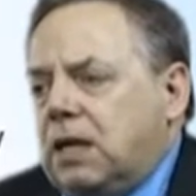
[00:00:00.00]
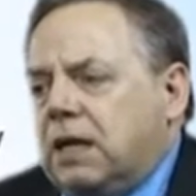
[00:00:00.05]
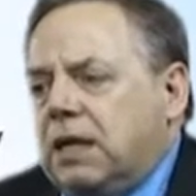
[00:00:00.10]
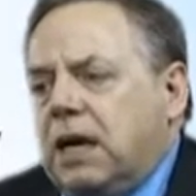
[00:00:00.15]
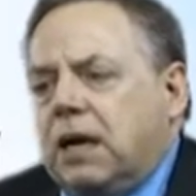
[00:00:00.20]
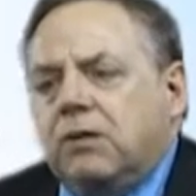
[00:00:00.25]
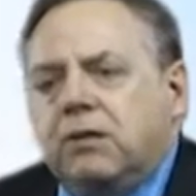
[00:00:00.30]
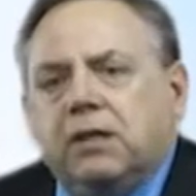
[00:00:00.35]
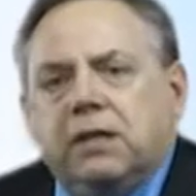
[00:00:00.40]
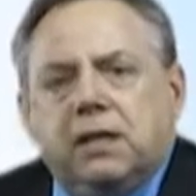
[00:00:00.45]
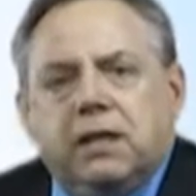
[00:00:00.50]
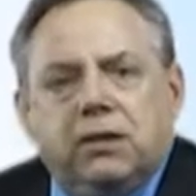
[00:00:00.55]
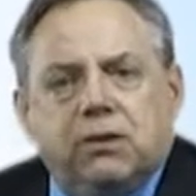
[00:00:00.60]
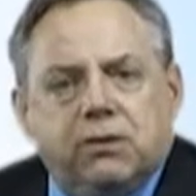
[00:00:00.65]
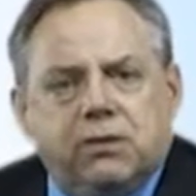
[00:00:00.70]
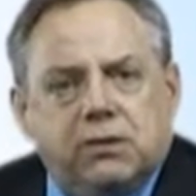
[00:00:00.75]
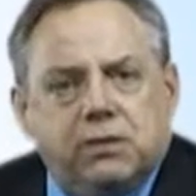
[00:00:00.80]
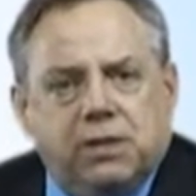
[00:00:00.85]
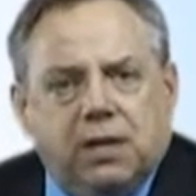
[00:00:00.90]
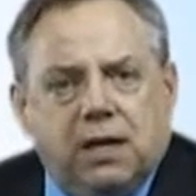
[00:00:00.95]

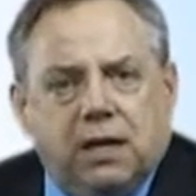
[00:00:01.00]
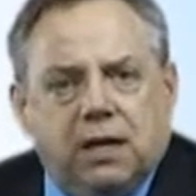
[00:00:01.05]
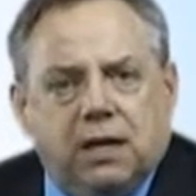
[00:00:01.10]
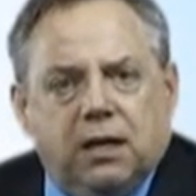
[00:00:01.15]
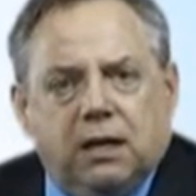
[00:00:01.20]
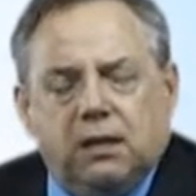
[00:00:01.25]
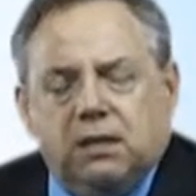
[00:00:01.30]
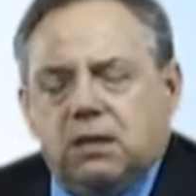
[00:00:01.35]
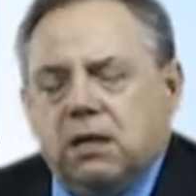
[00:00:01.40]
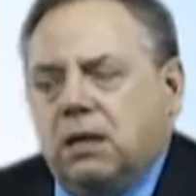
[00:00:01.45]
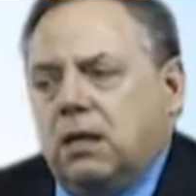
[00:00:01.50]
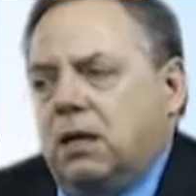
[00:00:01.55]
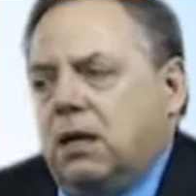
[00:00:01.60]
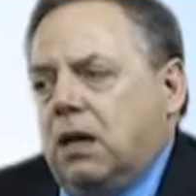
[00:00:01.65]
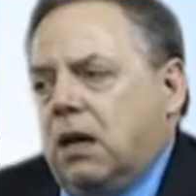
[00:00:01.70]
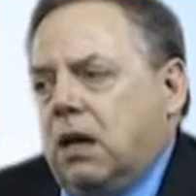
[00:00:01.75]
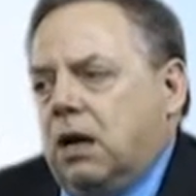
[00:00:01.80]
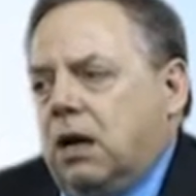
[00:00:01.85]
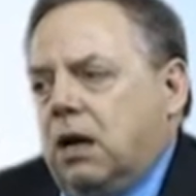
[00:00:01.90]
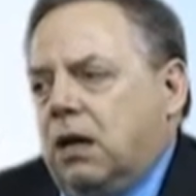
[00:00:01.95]
calculators and
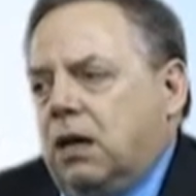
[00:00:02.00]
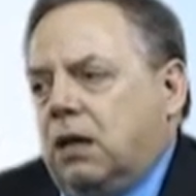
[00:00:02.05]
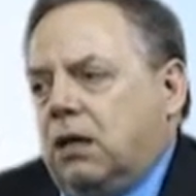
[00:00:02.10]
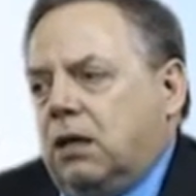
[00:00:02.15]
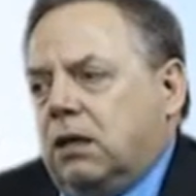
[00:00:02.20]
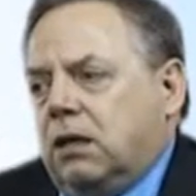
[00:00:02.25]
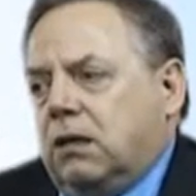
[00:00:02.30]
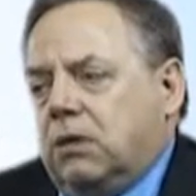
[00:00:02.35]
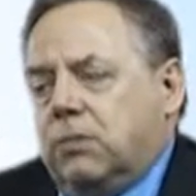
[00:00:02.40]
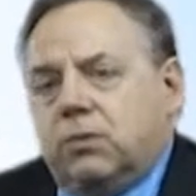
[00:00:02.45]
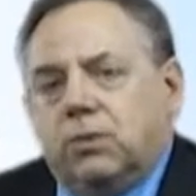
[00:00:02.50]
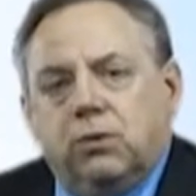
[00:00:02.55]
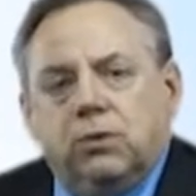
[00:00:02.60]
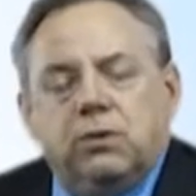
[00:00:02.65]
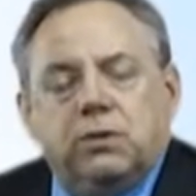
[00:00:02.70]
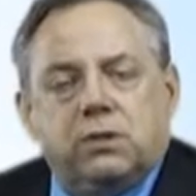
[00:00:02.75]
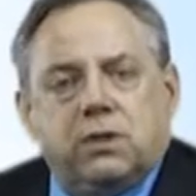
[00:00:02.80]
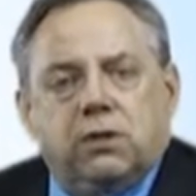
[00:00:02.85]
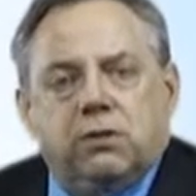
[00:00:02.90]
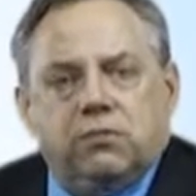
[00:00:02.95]

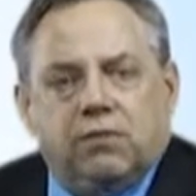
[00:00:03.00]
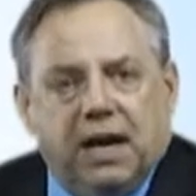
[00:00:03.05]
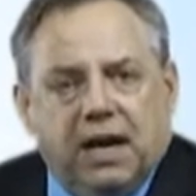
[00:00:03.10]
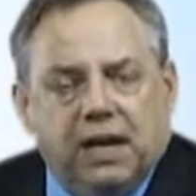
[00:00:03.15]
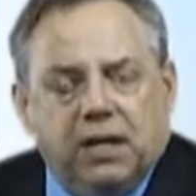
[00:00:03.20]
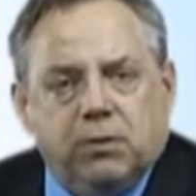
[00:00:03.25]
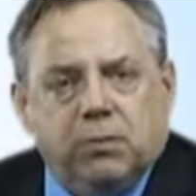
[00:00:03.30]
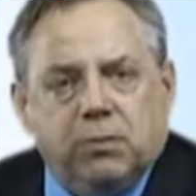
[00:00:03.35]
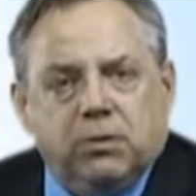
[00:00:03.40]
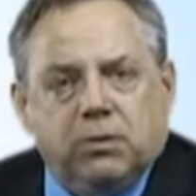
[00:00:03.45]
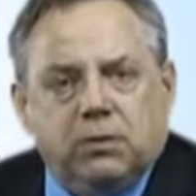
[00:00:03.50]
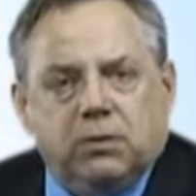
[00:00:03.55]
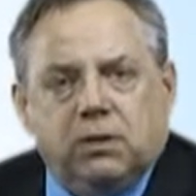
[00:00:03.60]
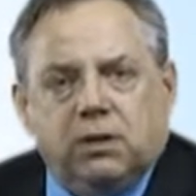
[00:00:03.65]
computers are valuable.